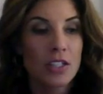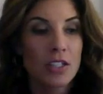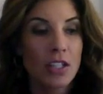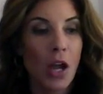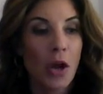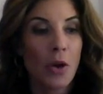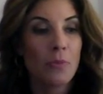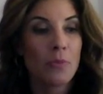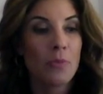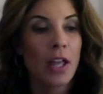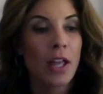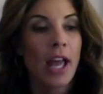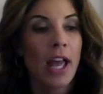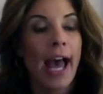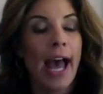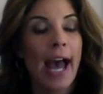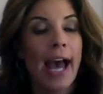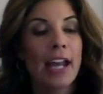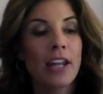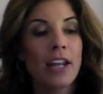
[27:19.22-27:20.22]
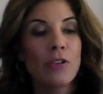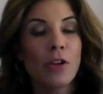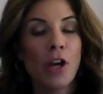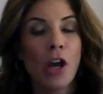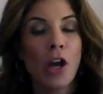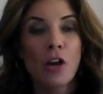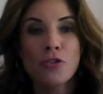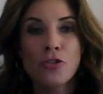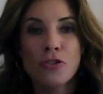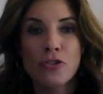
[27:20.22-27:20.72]
So, how do you
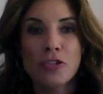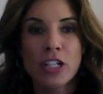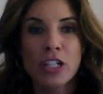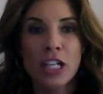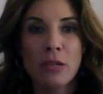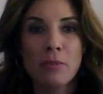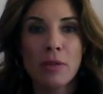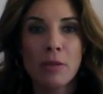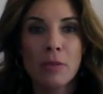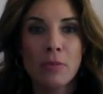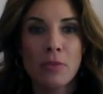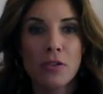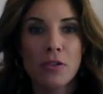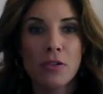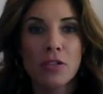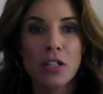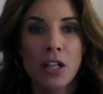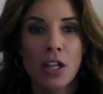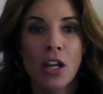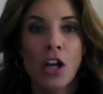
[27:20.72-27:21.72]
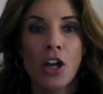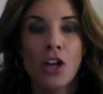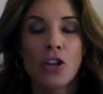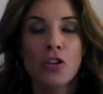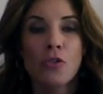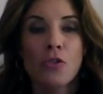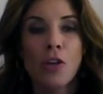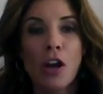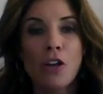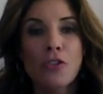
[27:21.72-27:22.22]
coach your team members?
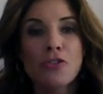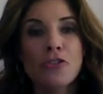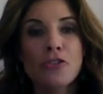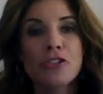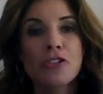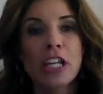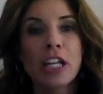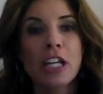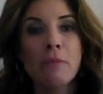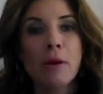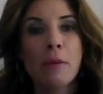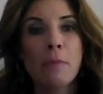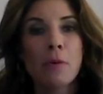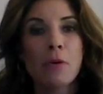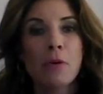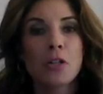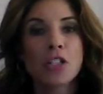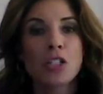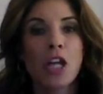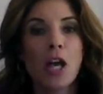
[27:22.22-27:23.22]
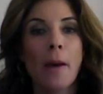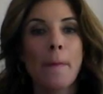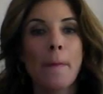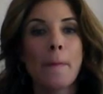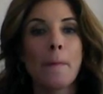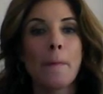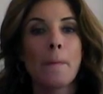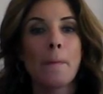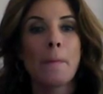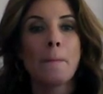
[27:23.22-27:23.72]
You coach your team members
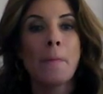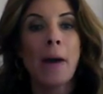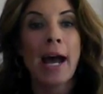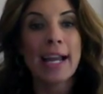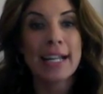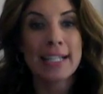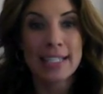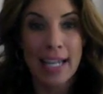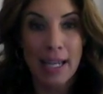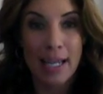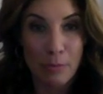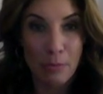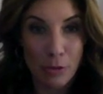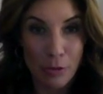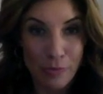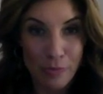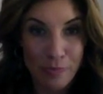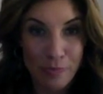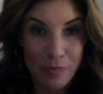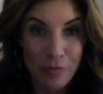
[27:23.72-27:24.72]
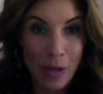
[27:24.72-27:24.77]
by example.